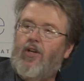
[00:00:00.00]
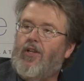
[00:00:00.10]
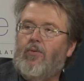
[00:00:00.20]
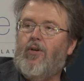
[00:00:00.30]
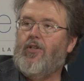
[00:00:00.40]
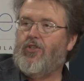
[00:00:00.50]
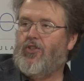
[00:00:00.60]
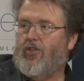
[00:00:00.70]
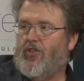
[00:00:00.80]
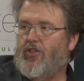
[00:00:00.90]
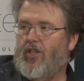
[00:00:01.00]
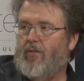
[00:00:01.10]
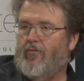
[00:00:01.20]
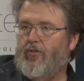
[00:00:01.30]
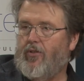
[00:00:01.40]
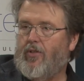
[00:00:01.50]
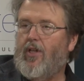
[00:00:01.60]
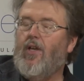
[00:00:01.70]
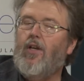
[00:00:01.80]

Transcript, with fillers: All they want is just cheap food.